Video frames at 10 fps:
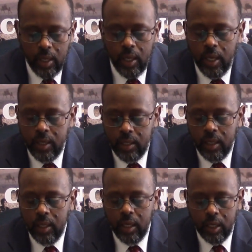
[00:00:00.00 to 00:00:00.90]
and
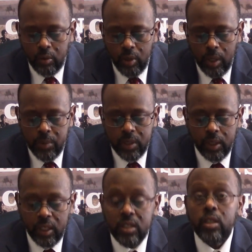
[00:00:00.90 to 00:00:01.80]
crimes
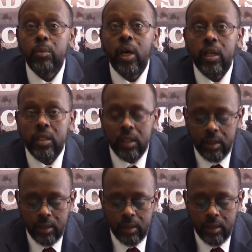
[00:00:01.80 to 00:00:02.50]
against humanity.